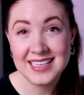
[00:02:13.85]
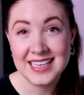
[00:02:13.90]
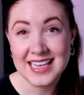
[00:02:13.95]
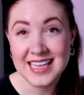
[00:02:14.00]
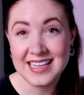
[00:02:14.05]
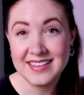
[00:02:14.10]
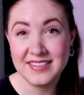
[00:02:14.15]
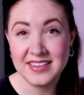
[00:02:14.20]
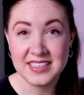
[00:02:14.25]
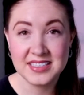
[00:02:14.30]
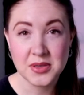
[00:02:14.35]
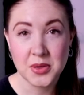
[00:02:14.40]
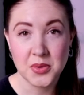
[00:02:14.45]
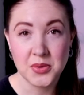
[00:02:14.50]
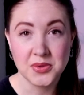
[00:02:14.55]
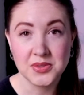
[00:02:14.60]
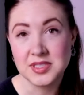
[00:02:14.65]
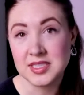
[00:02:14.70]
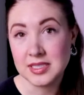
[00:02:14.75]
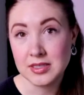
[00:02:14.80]
in this
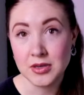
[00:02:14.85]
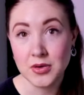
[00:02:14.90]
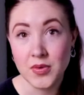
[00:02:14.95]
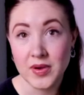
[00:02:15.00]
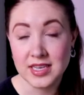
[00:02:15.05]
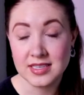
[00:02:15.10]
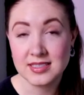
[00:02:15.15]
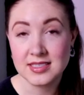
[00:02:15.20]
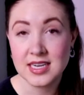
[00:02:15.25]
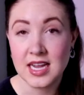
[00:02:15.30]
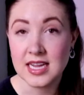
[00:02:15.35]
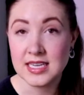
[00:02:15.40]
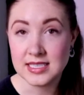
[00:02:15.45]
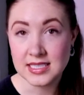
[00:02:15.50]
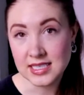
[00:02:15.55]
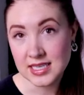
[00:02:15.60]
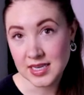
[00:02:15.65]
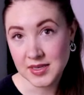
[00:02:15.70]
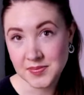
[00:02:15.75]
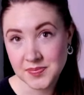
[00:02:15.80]
whole zero waste
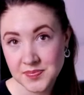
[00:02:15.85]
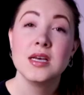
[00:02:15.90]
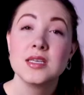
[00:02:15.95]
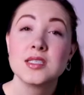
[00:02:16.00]
idea.